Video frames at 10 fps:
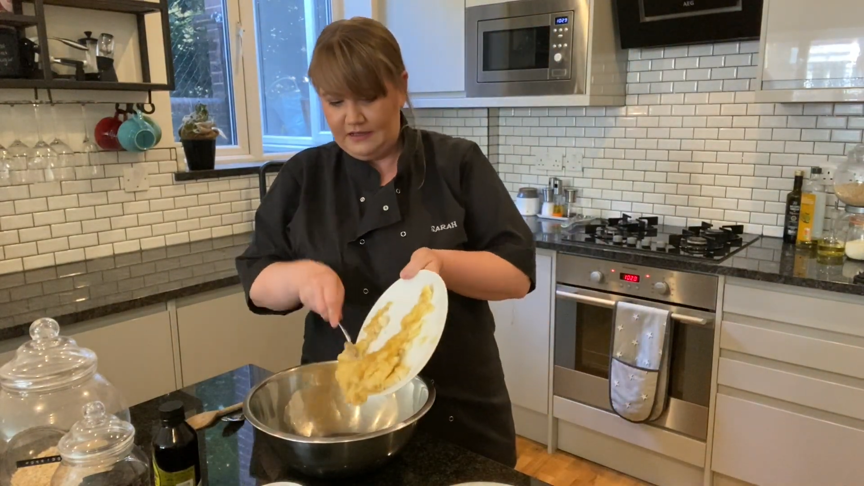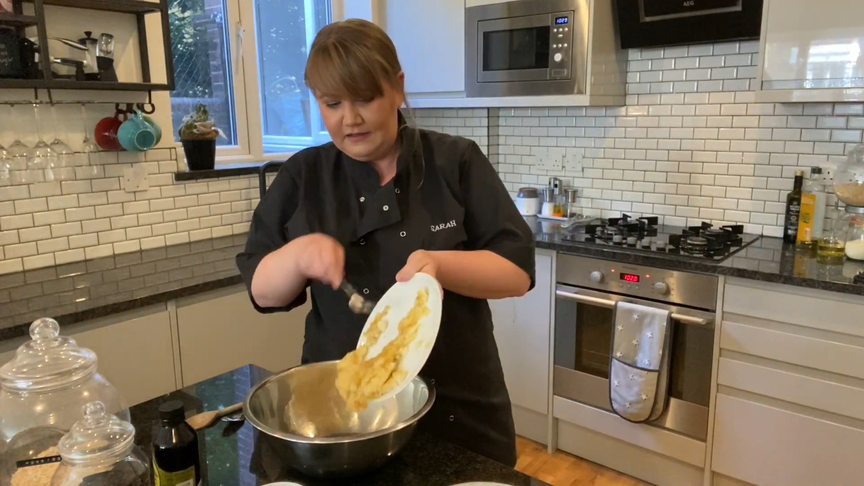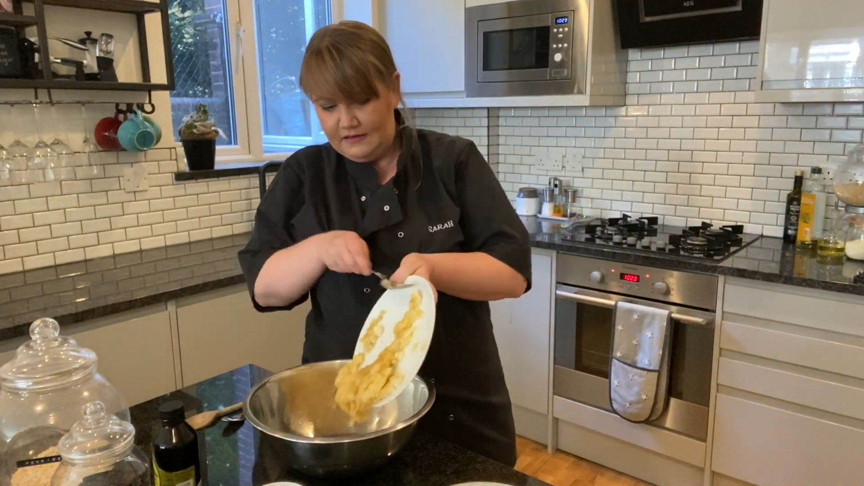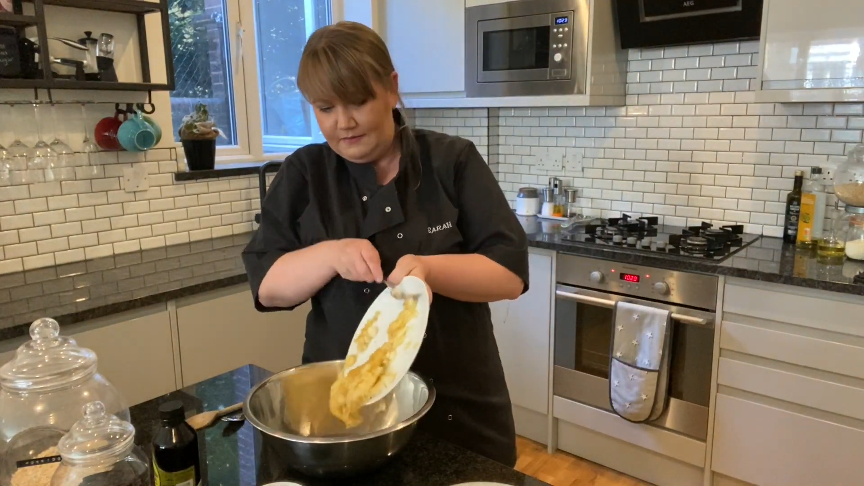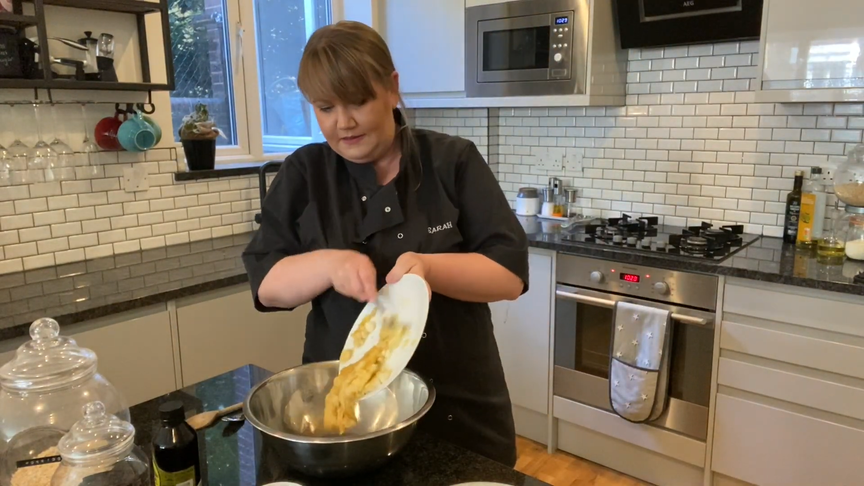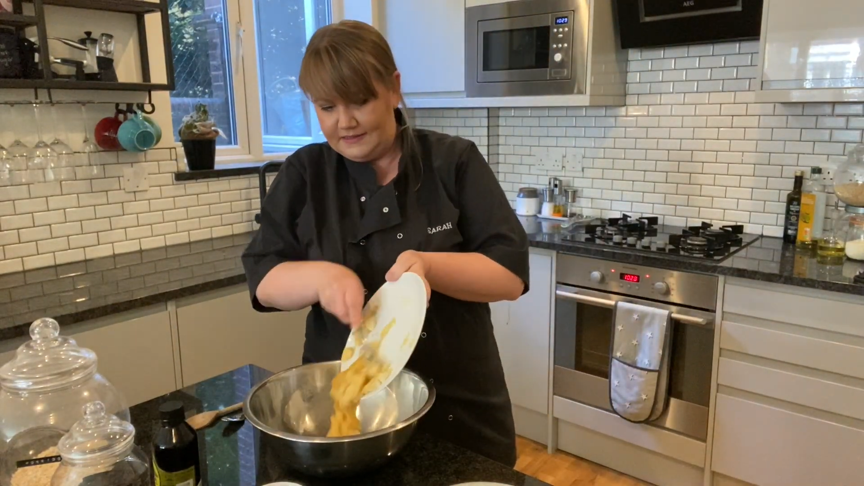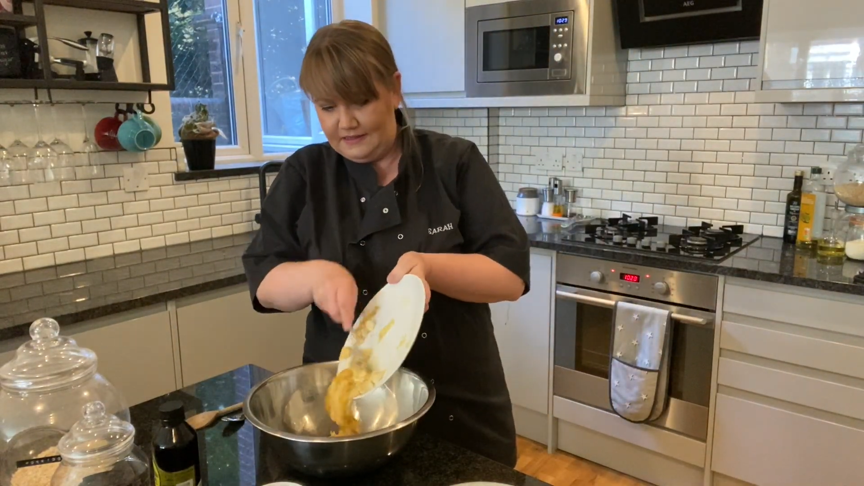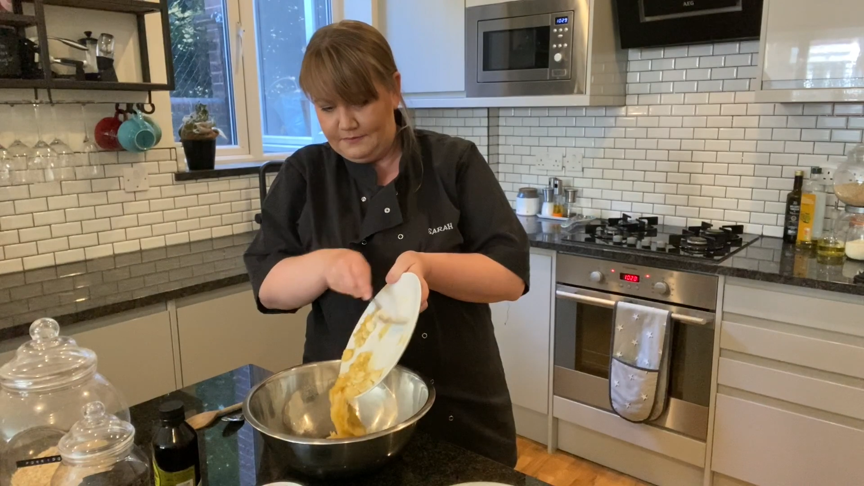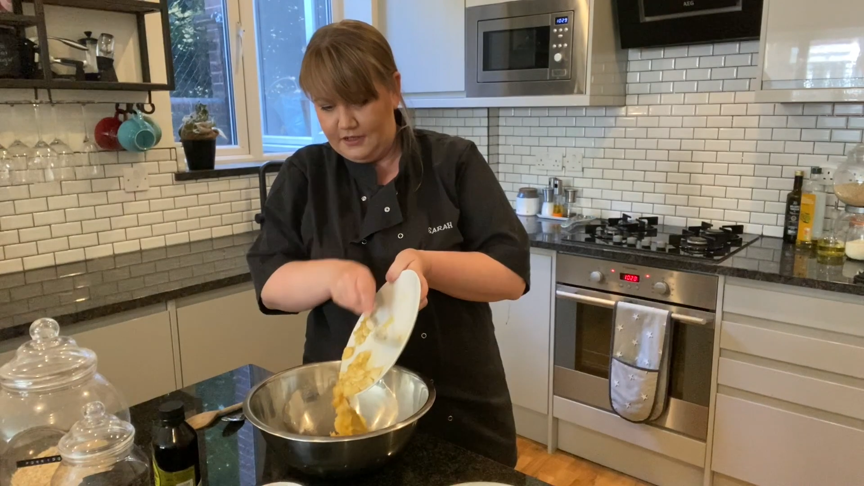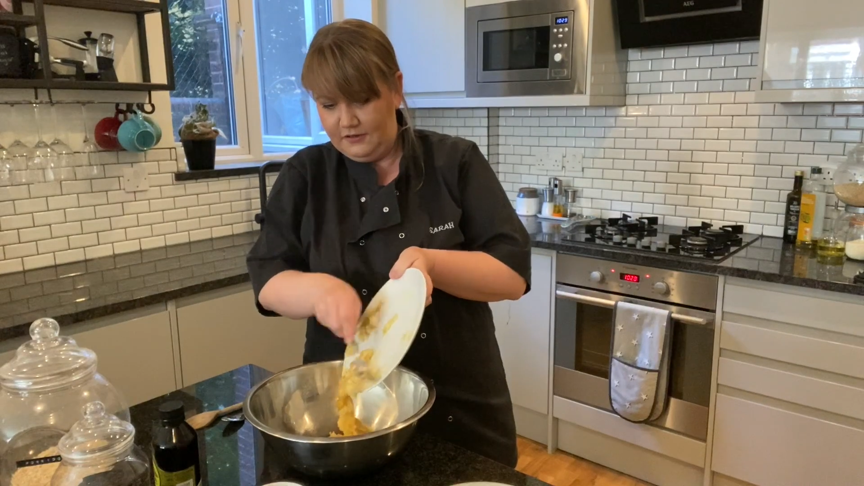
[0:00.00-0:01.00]
the mixing
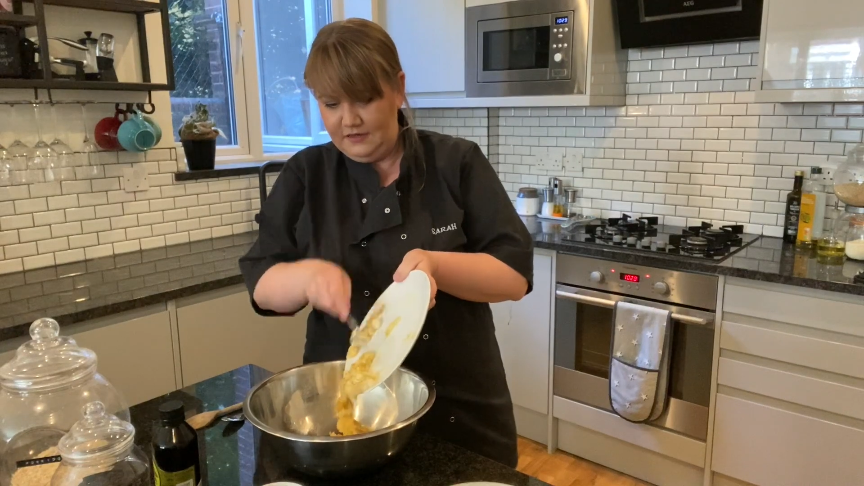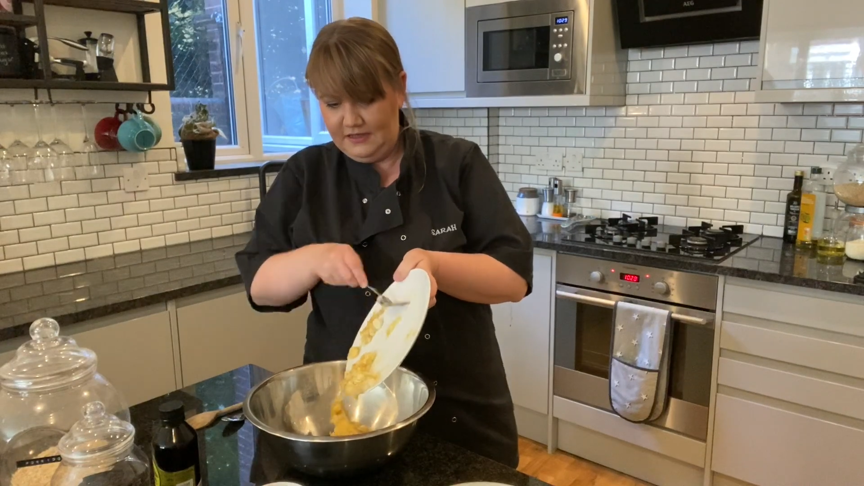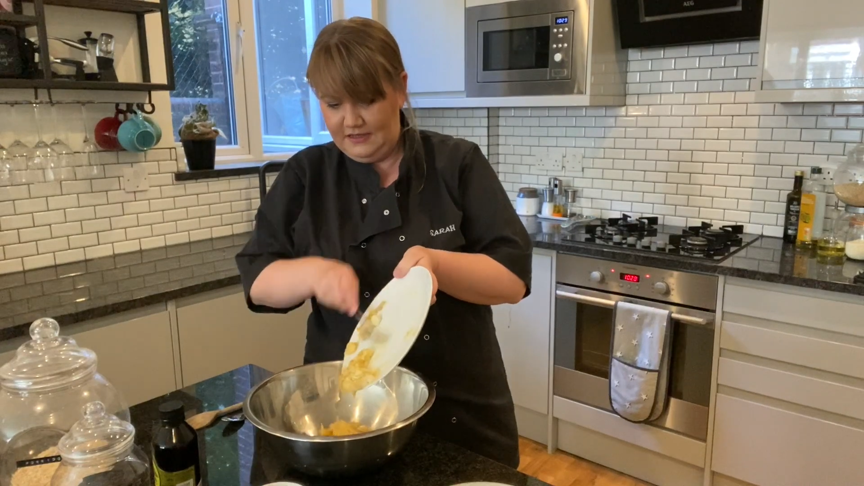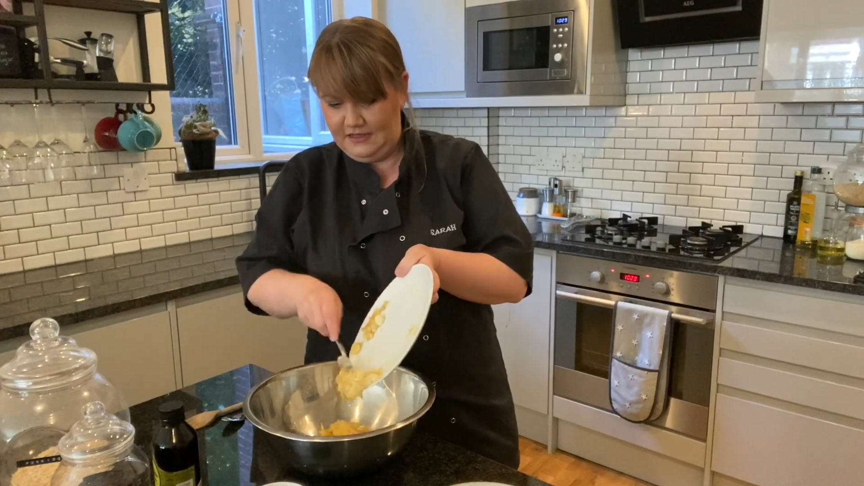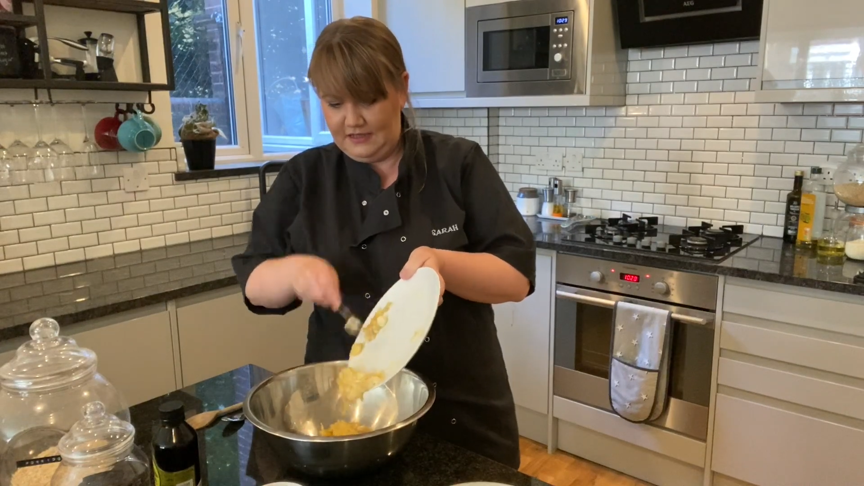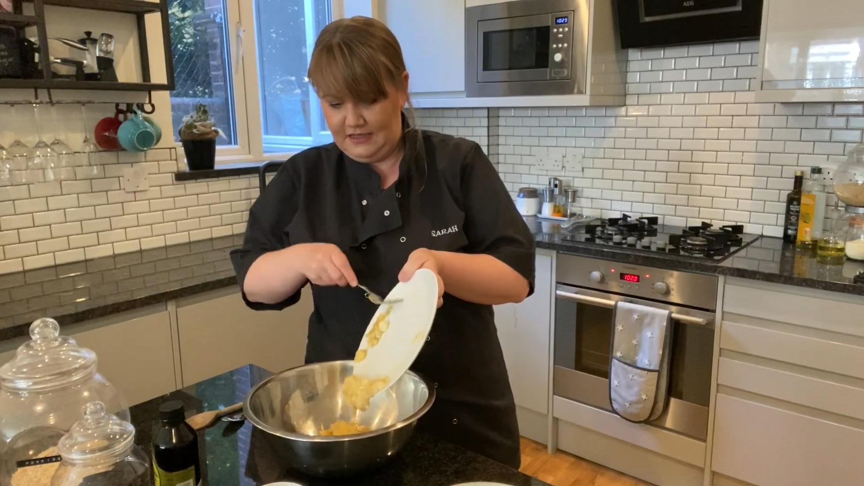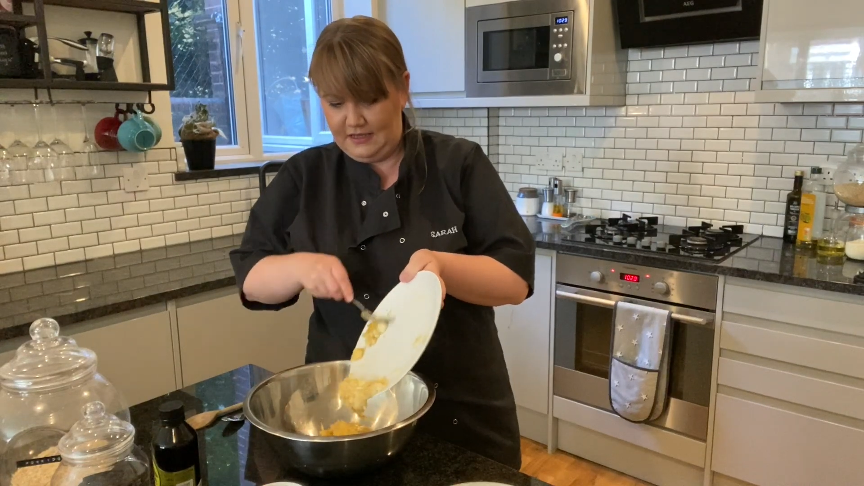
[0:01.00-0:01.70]
bowl like